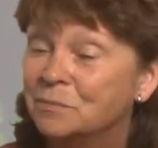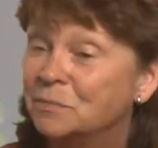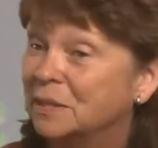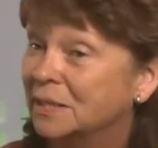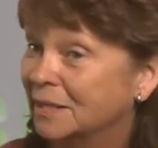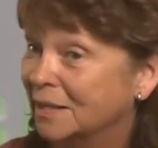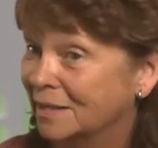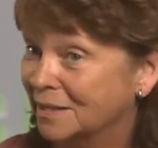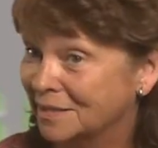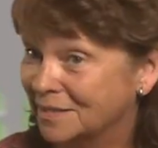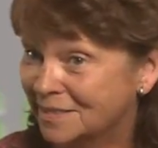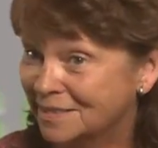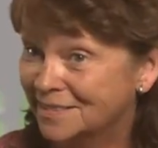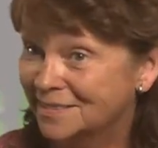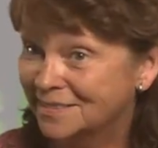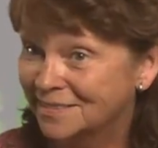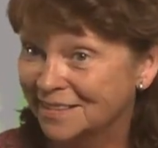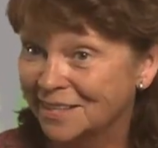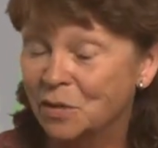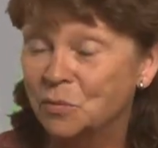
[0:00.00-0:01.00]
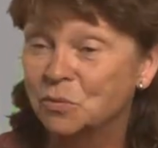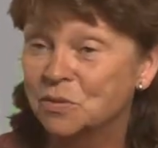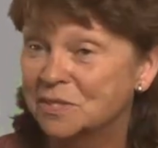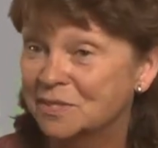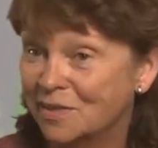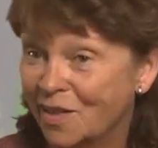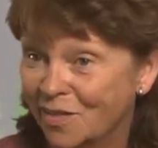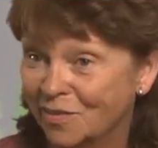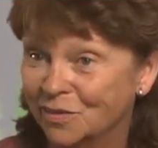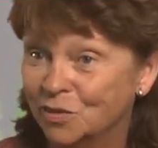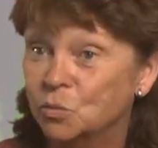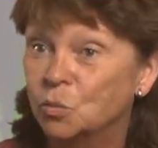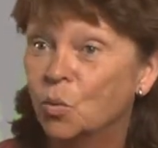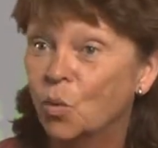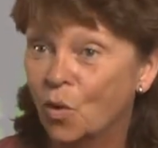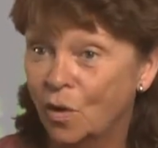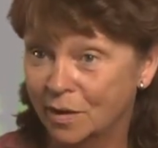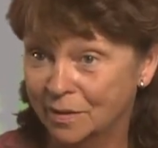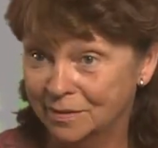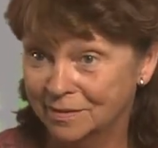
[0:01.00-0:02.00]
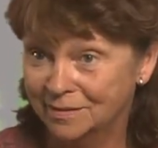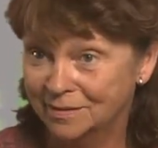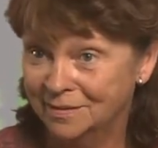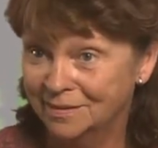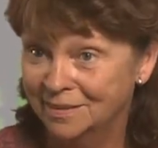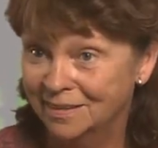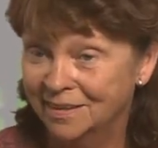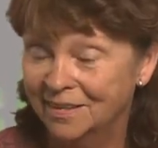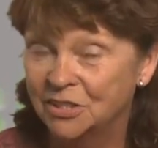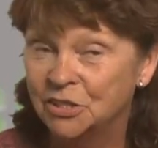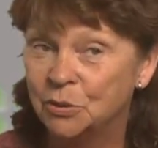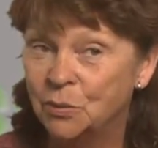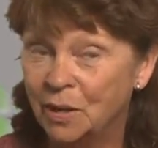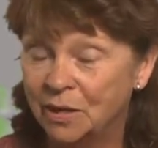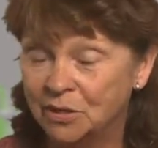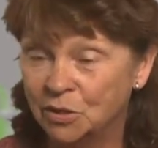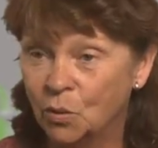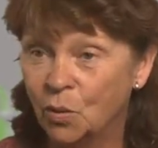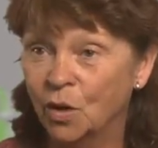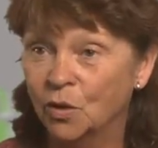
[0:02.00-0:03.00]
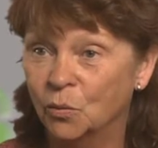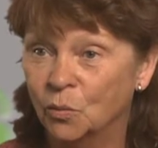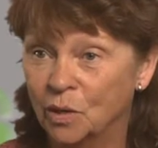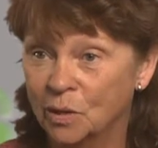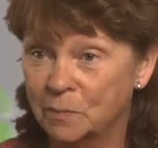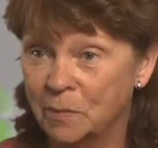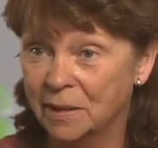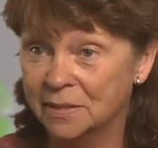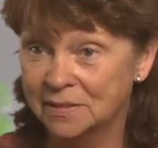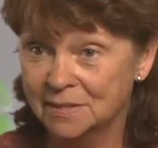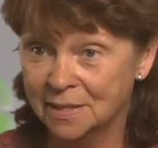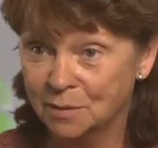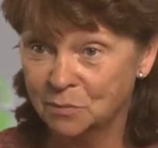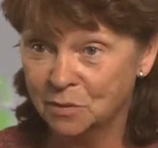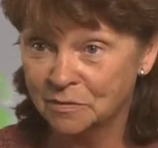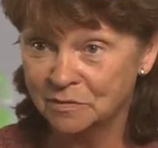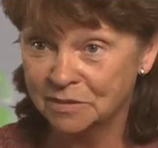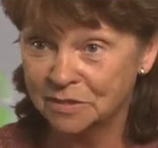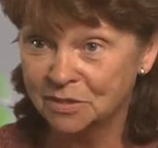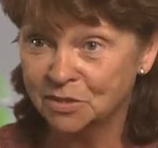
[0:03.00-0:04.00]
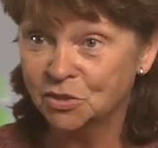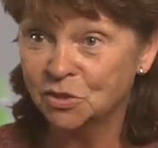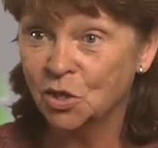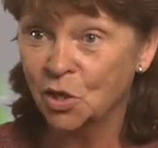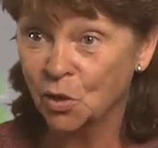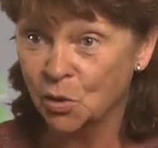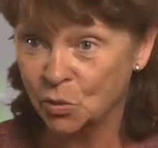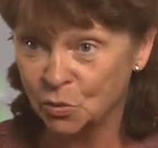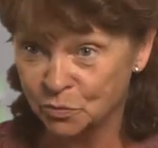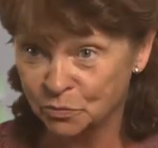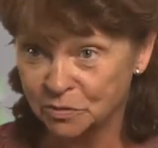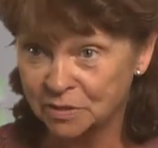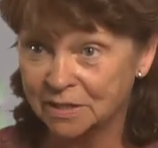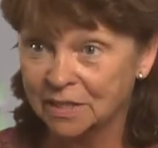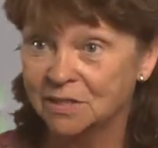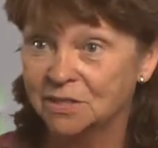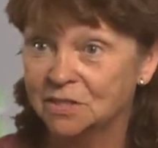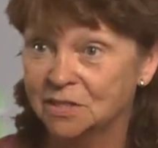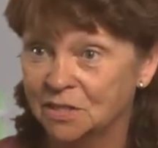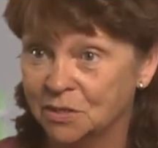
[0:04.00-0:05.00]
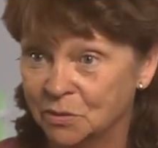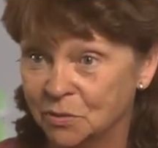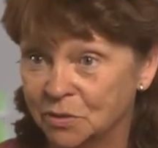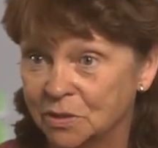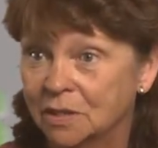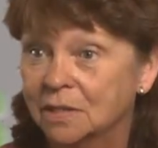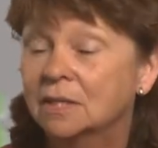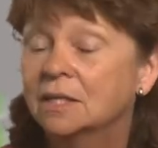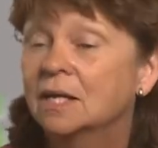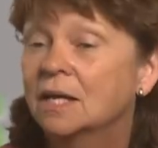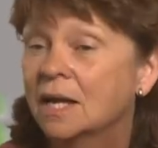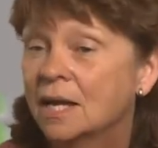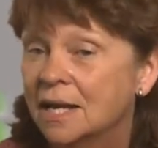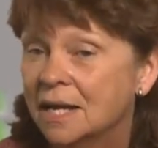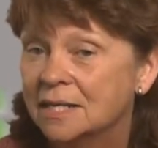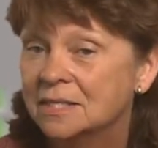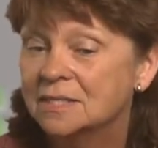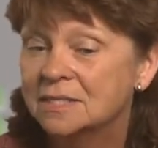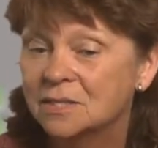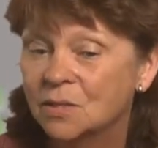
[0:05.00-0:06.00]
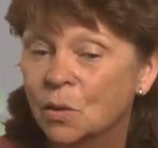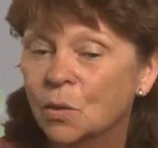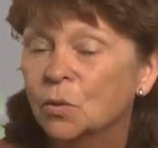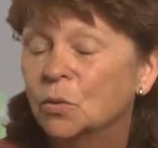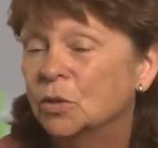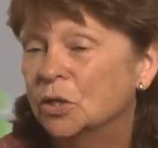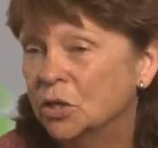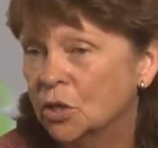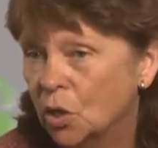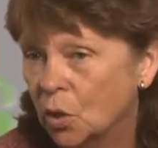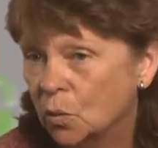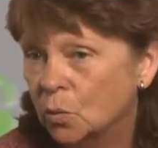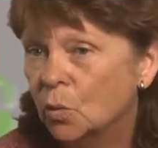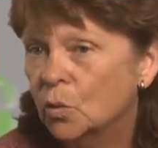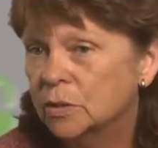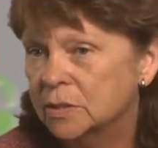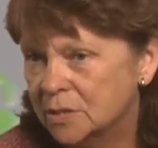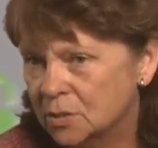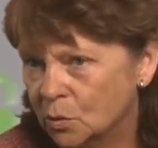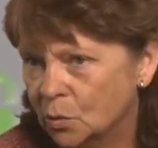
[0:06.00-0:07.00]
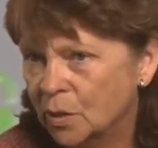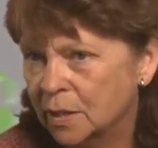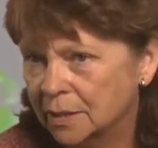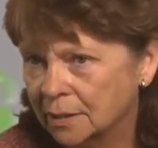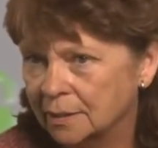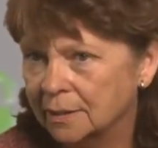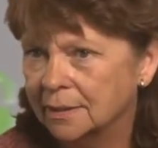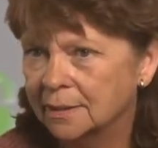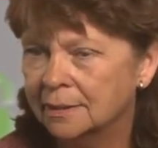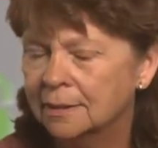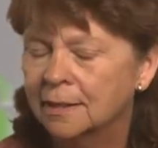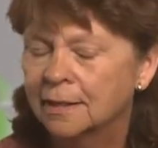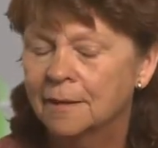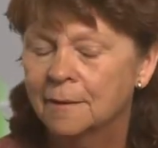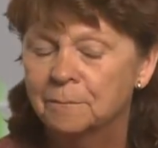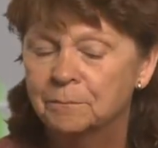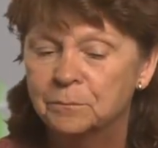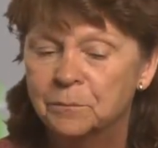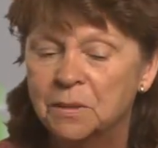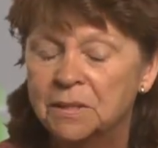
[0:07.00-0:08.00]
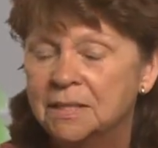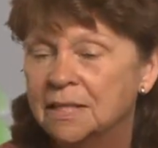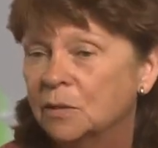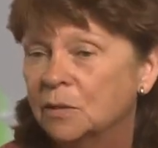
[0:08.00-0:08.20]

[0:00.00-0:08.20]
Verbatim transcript: because it was solid water you had to go all the way by Summerville Cove to get to Union. And so, you know, historically, but